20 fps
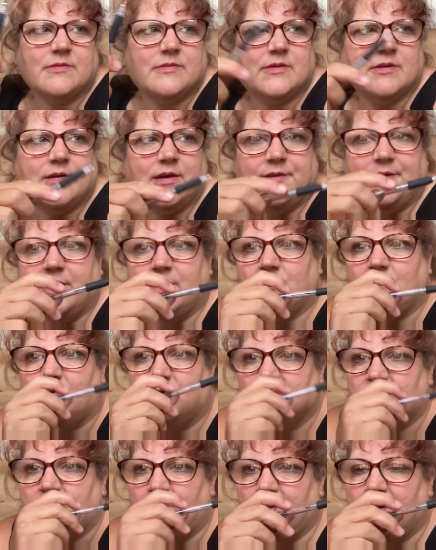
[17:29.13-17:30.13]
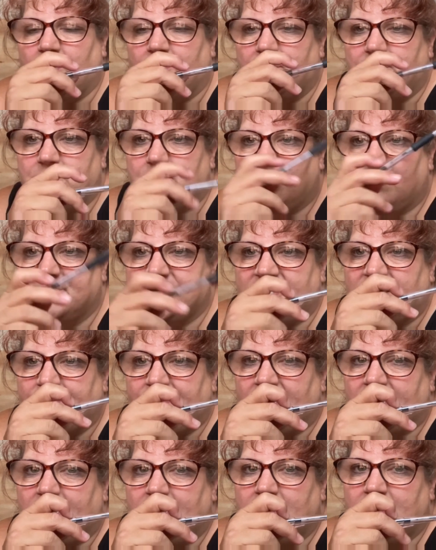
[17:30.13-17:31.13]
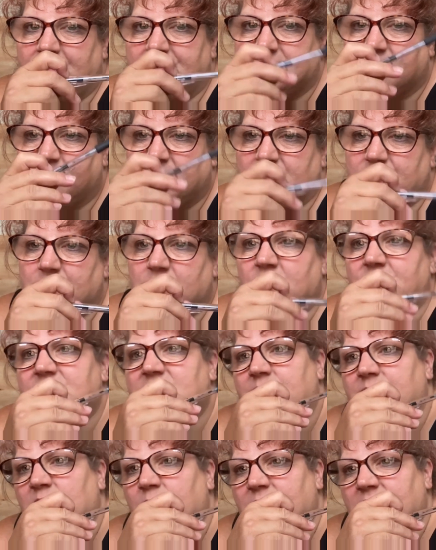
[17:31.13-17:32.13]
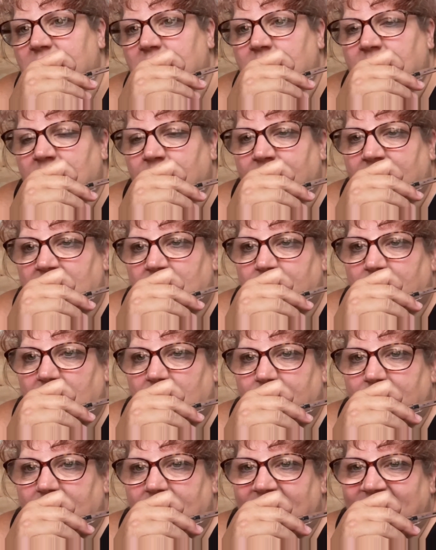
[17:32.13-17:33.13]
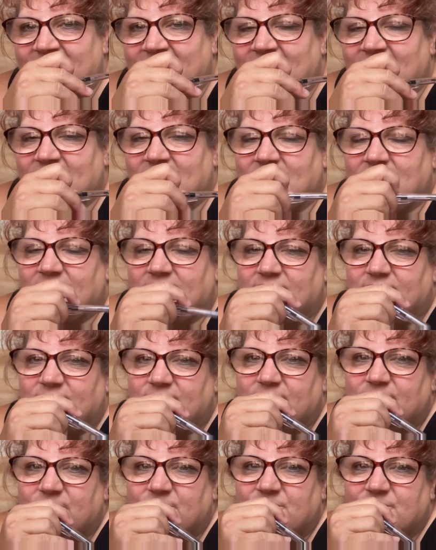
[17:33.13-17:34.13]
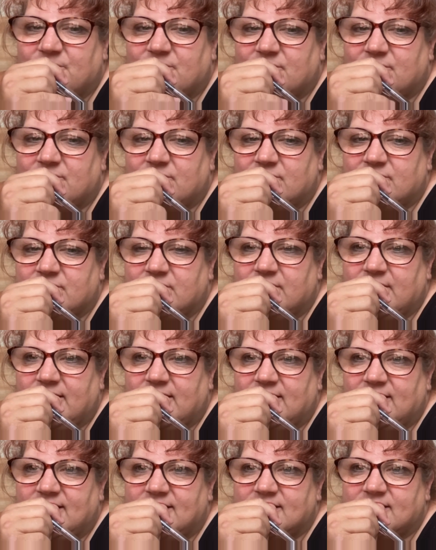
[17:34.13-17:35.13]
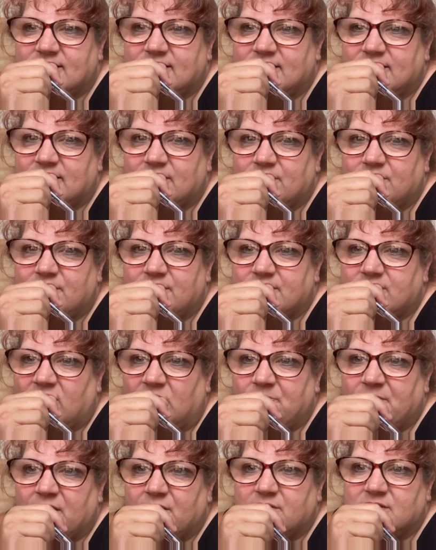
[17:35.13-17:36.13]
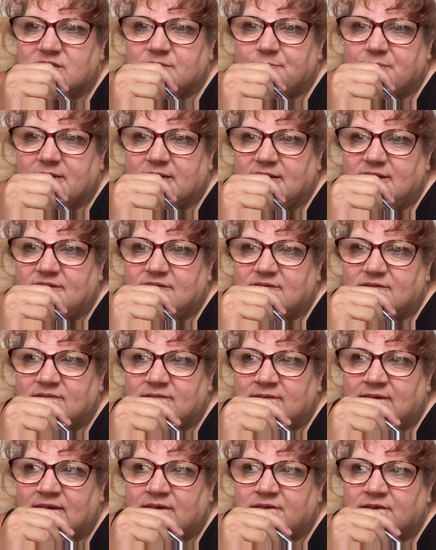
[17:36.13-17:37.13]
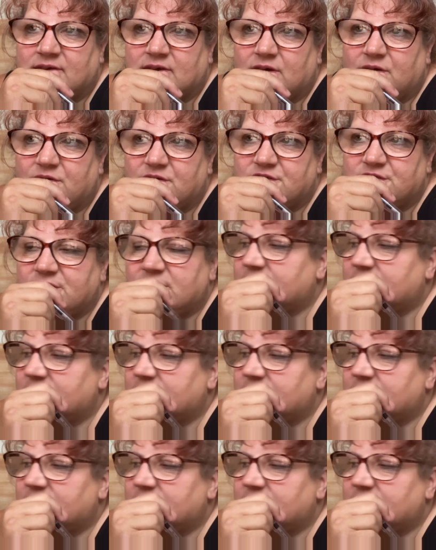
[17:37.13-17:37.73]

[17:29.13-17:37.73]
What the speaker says: then, of course, when we've got the doors in the back here, there's going to be a door, there's going to be a window at the back of my bed. So yeah, it's, you know, it's not about speed and anything else. She's